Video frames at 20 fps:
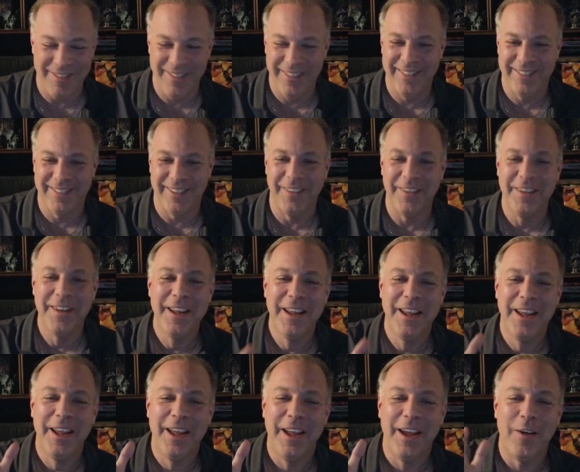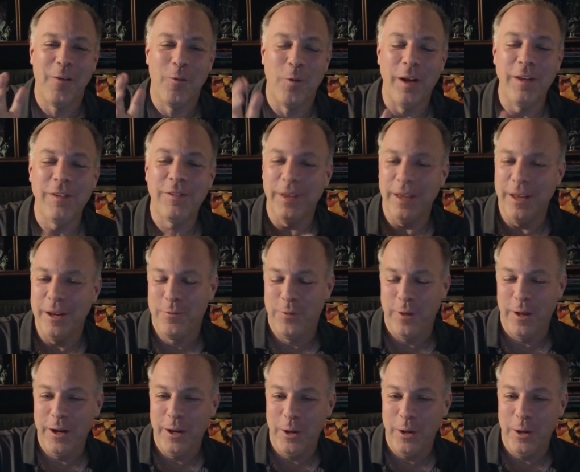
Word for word: so once Infinity